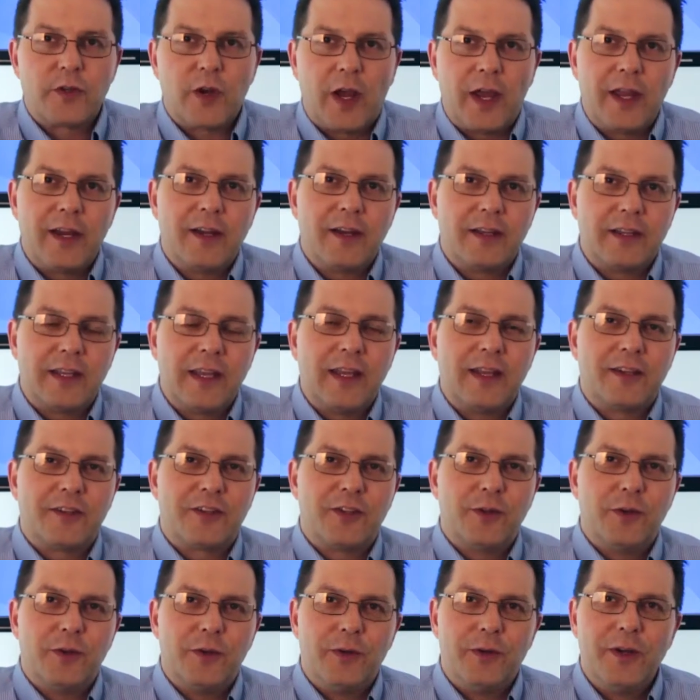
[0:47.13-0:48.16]
trying to get
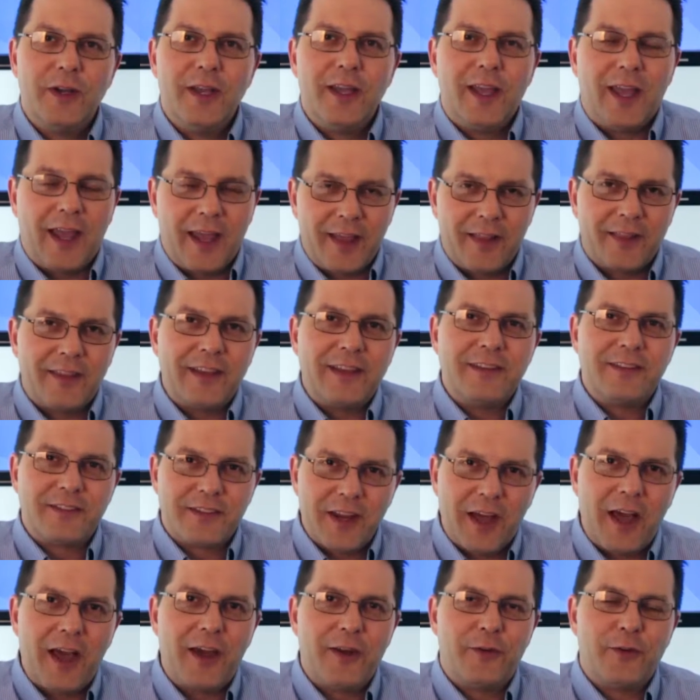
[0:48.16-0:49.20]
to at
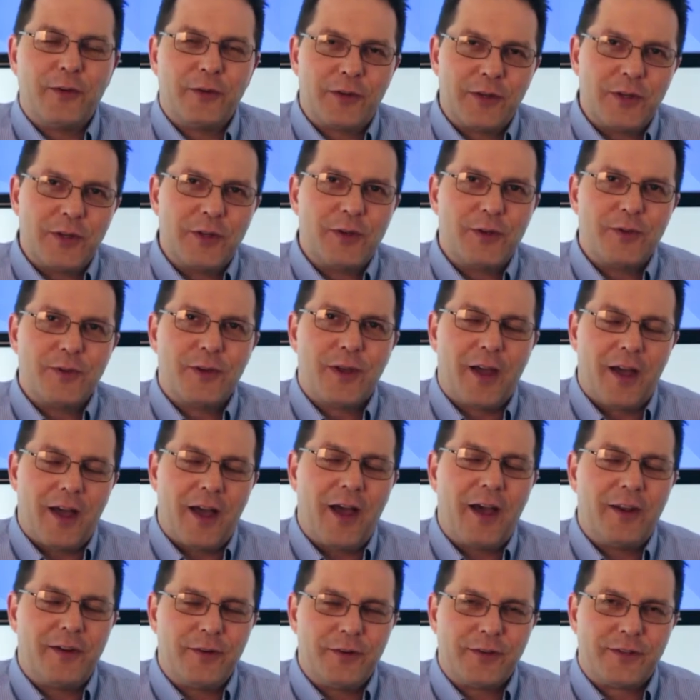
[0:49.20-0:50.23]
least
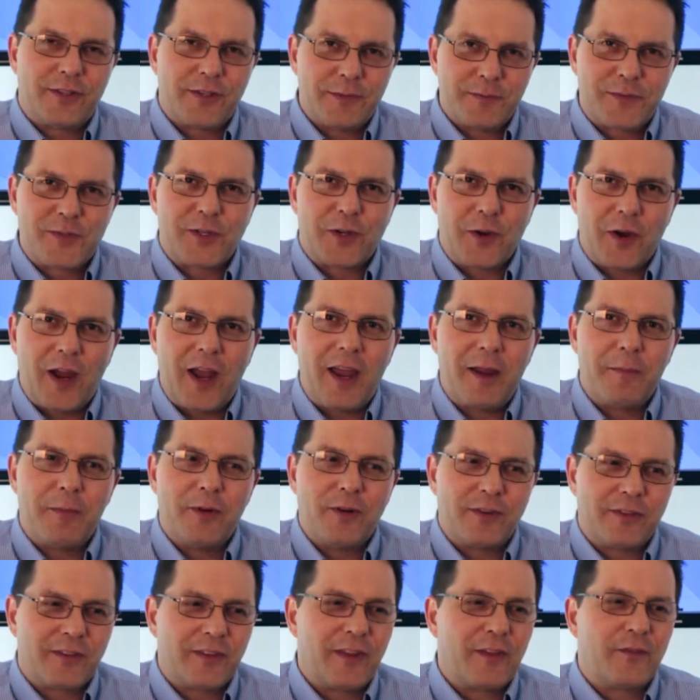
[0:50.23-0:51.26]
100
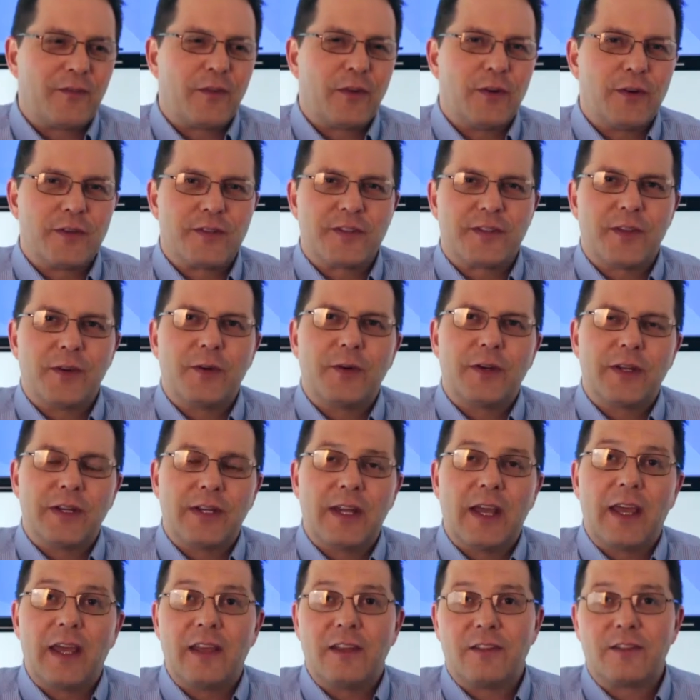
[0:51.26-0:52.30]
subscribers in the first 30
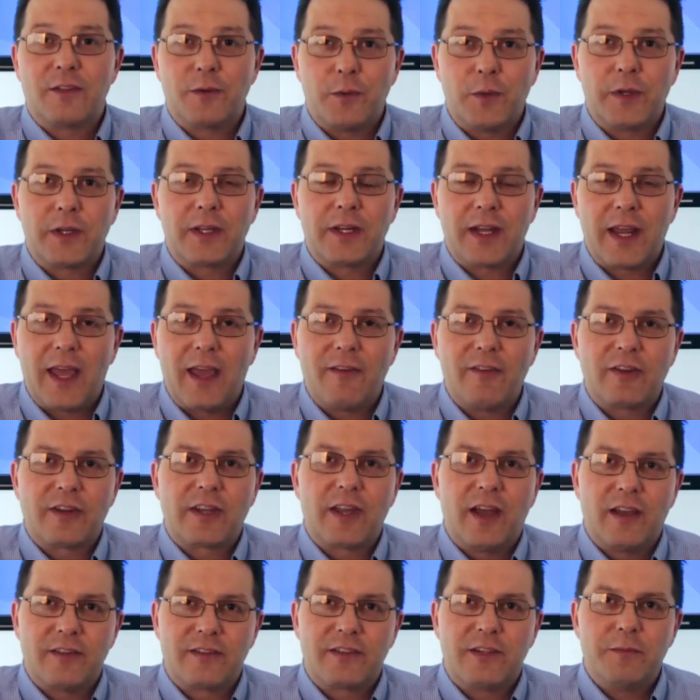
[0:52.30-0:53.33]
days so we can have a
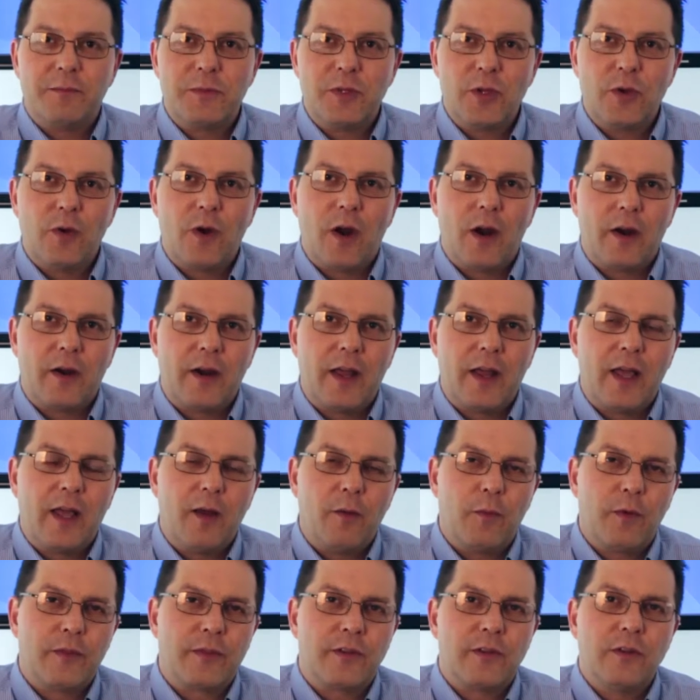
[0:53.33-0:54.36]
custom
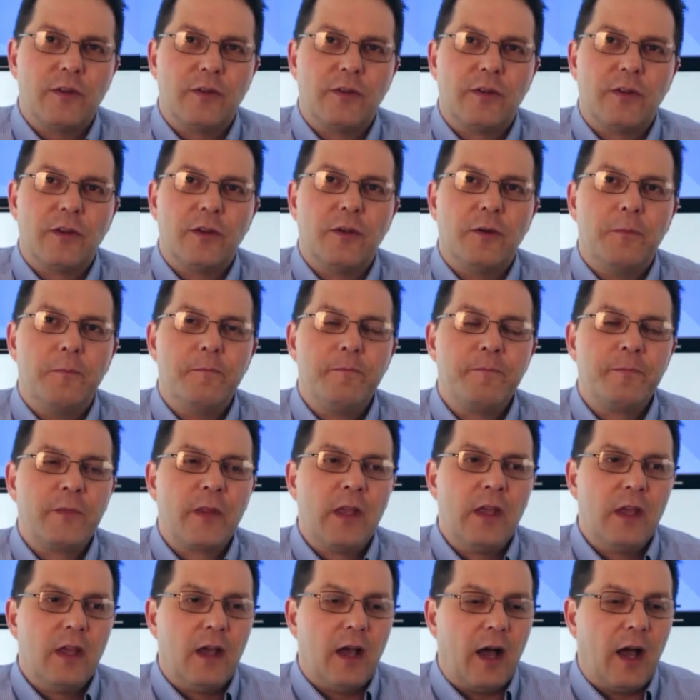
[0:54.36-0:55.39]
URL with YouTube.
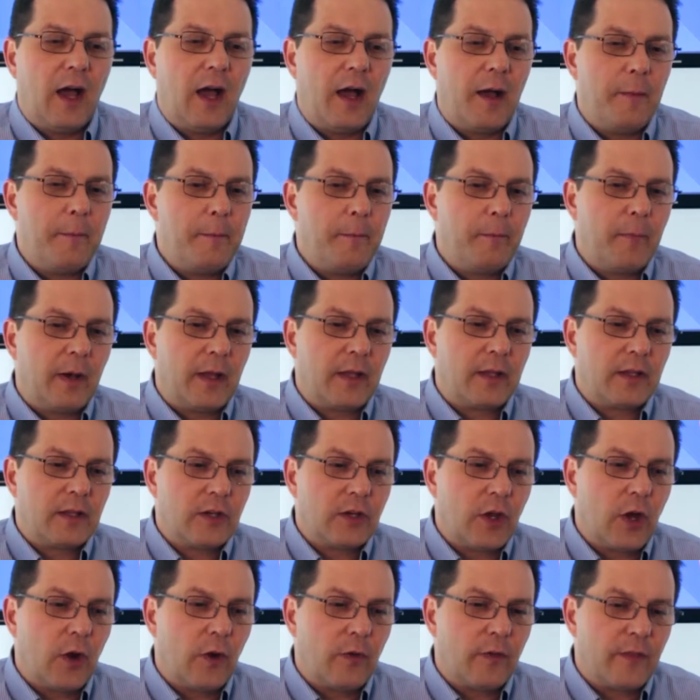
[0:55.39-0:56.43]
But you
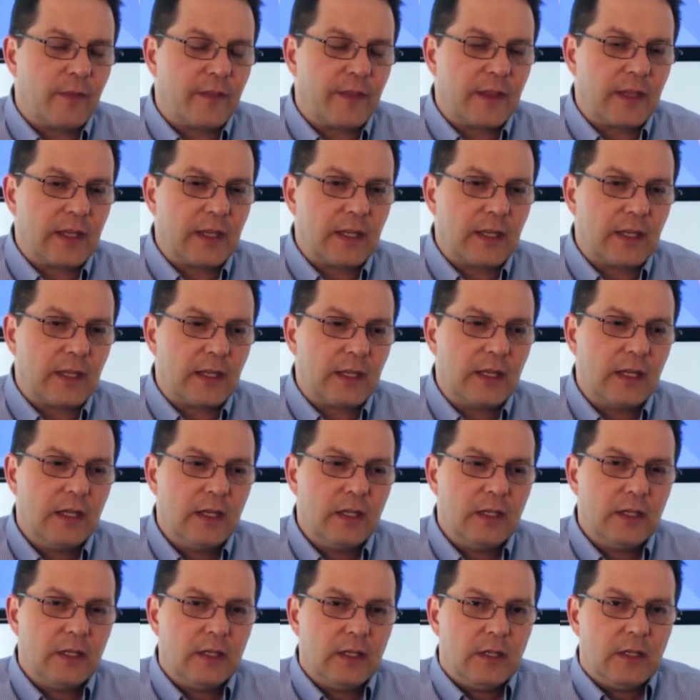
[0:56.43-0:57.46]
know, the
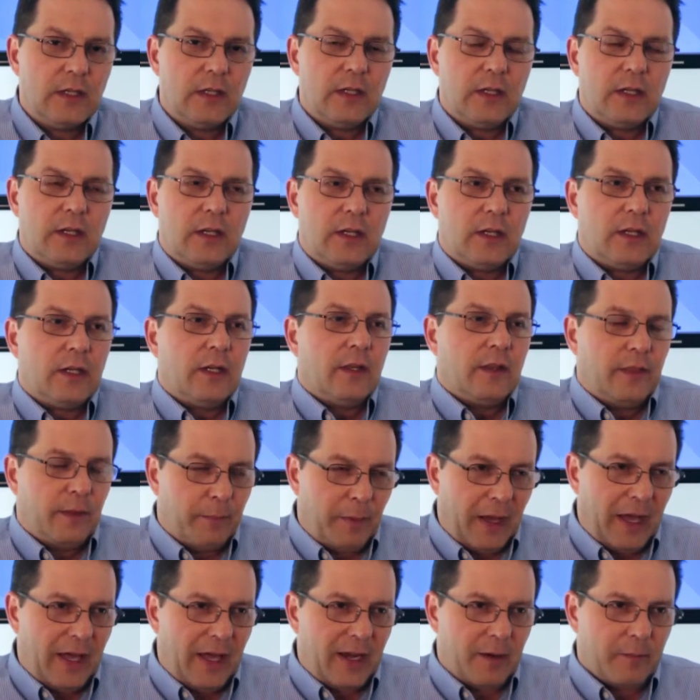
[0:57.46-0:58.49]

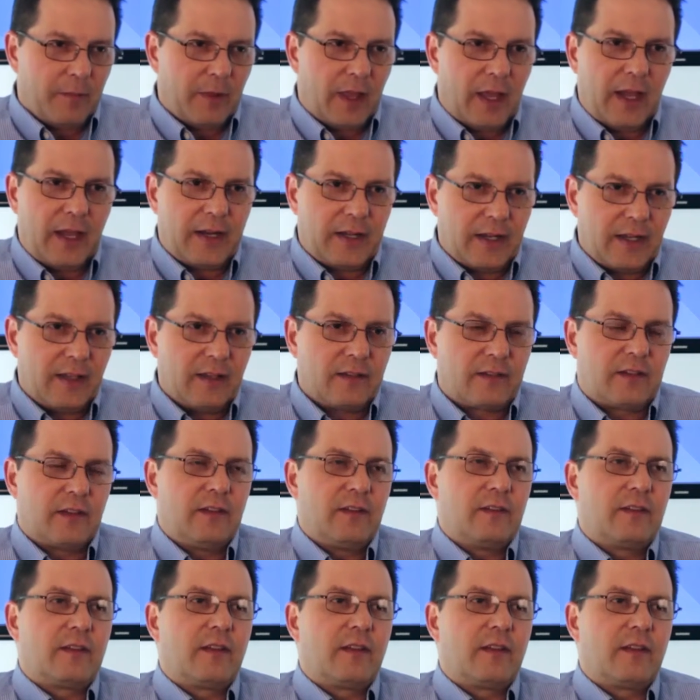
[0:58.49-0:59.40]
bottom line is